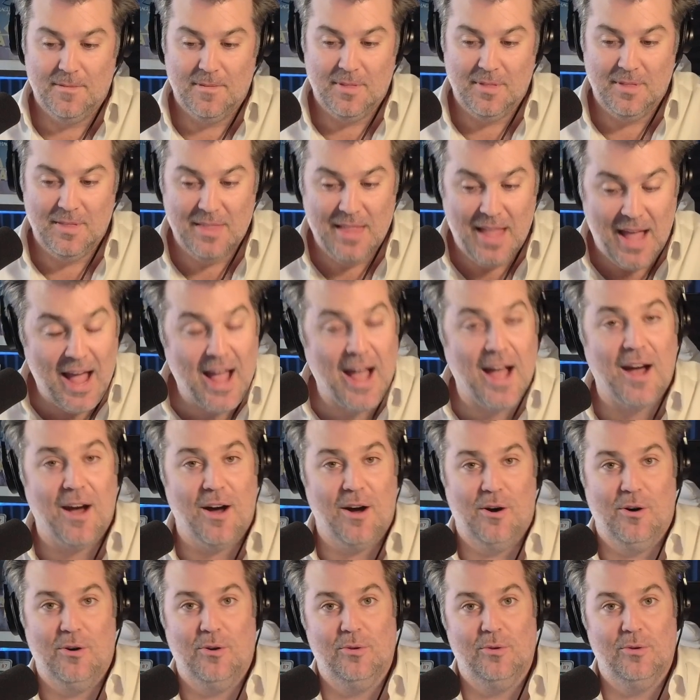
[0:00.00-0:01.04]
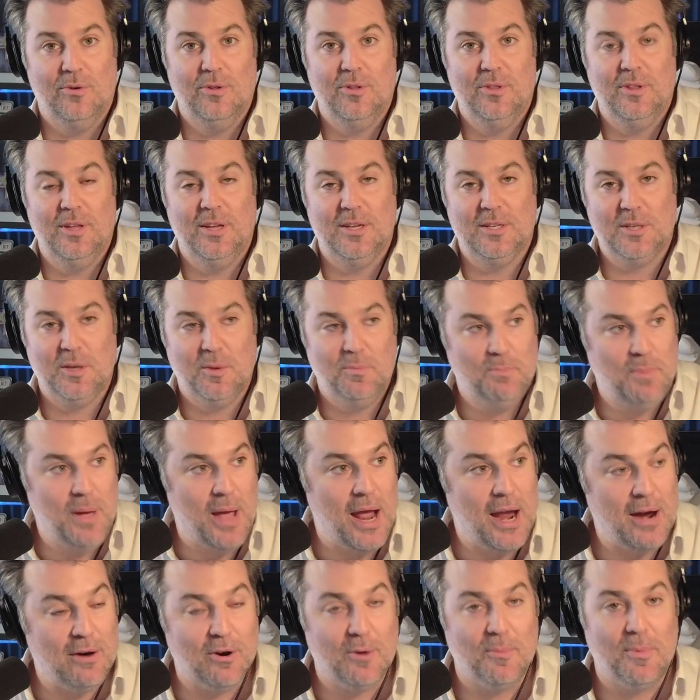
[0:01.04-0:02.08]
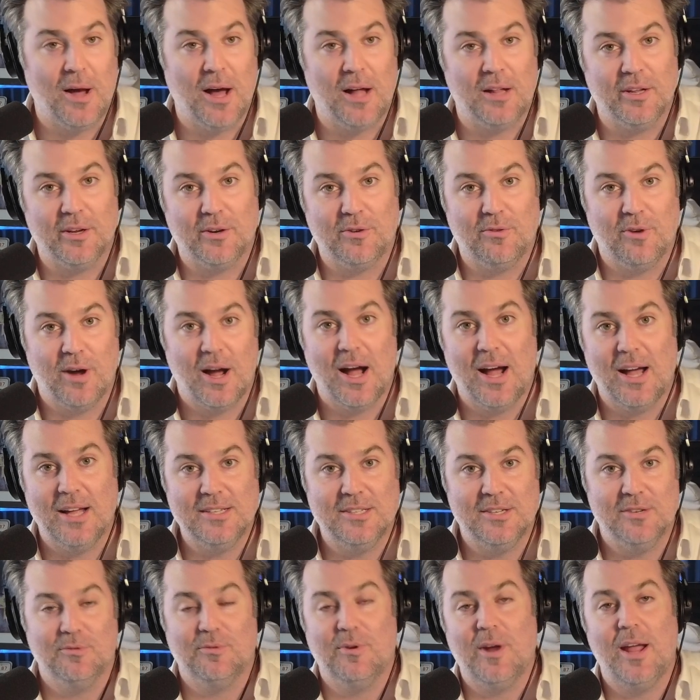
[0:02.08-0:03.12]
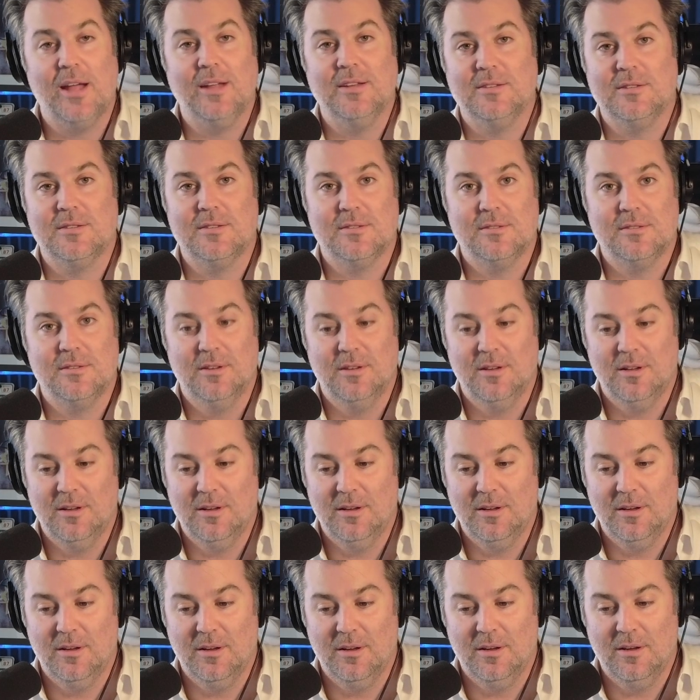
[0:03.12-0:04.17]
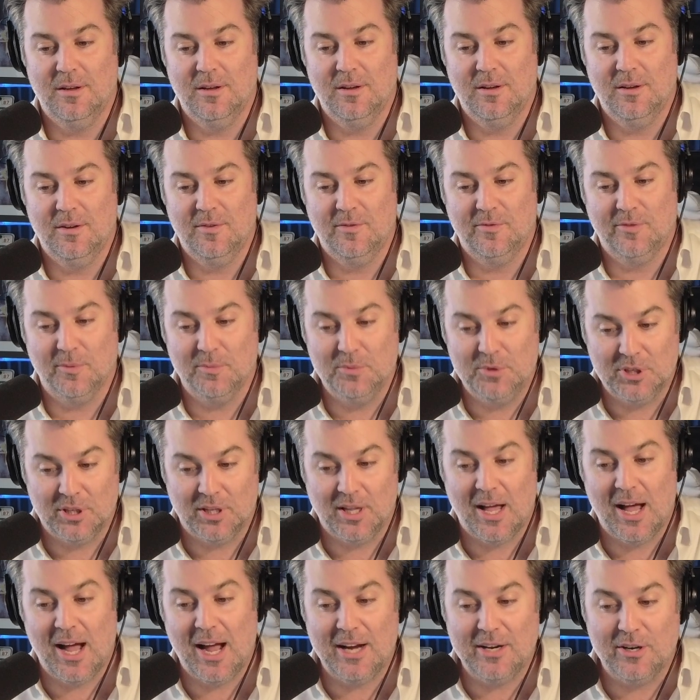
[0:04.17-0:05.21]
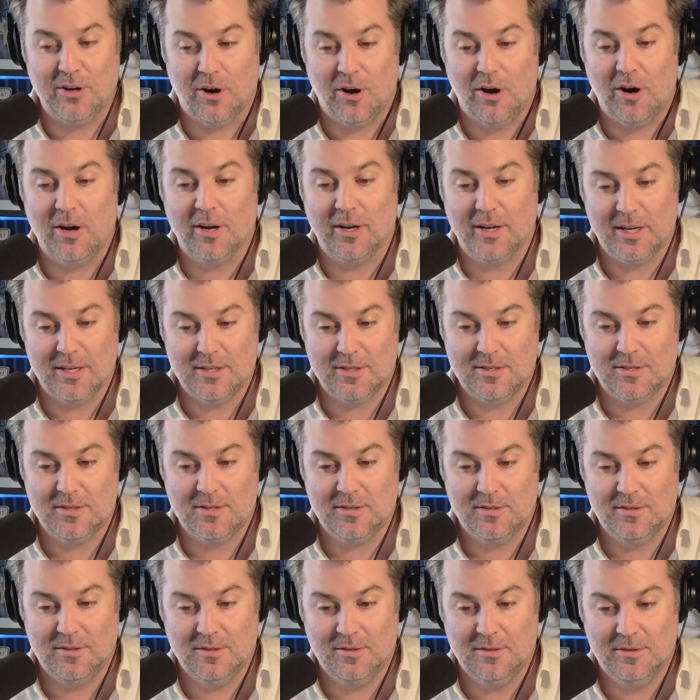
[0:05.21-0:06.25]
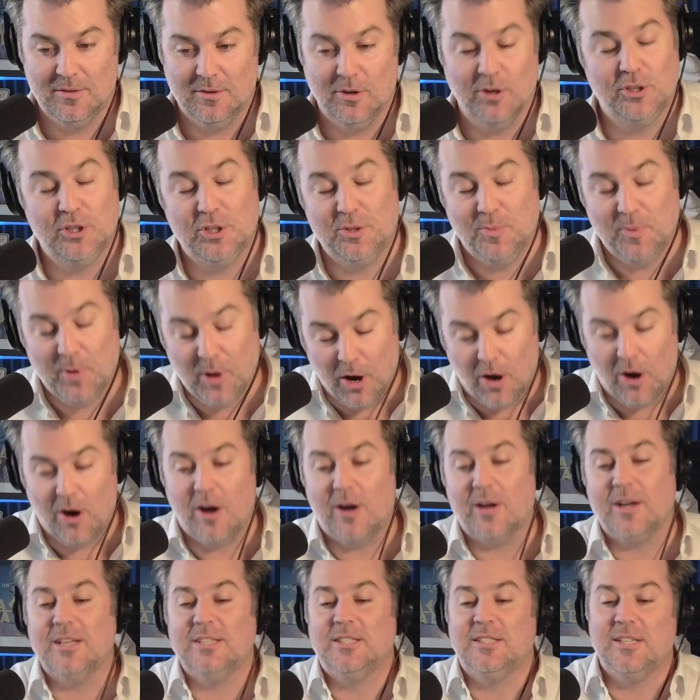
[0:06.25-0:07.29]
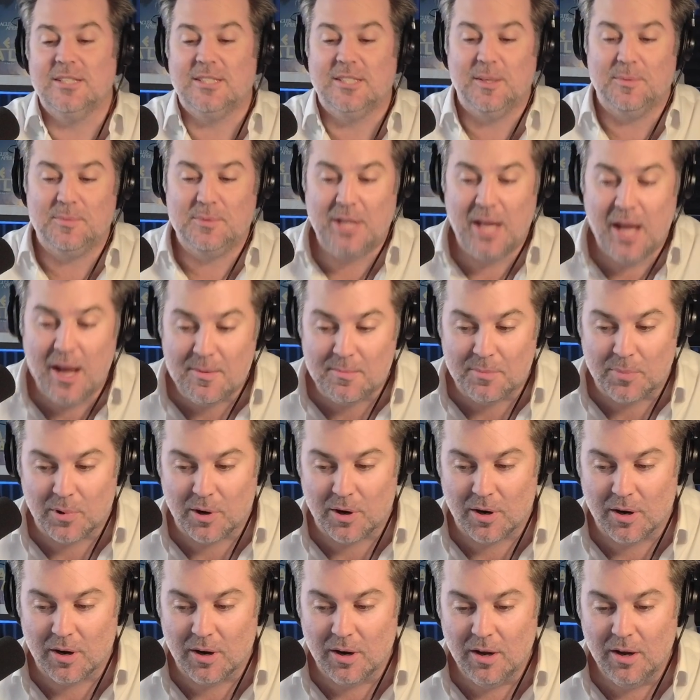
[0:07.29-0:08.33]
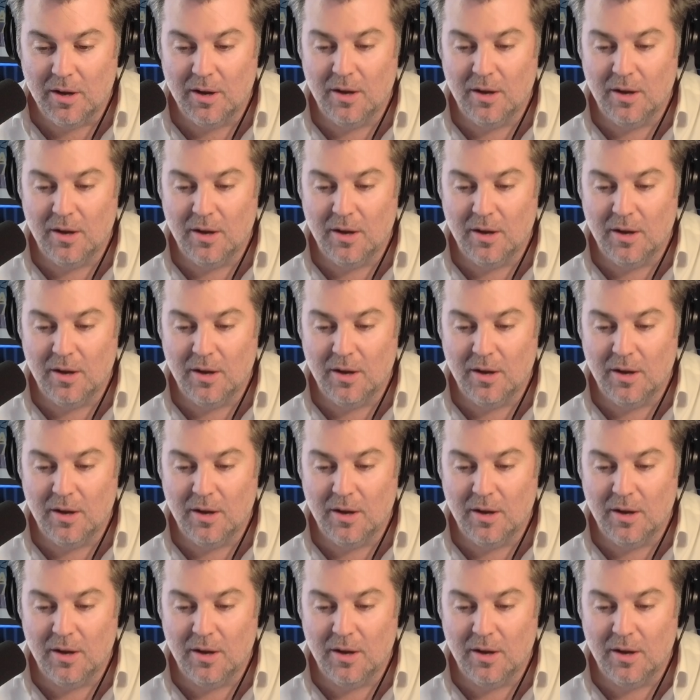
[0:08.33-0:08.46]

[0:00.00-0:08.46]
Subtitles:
Now, this parabolic rise in rates from July to August, August to September,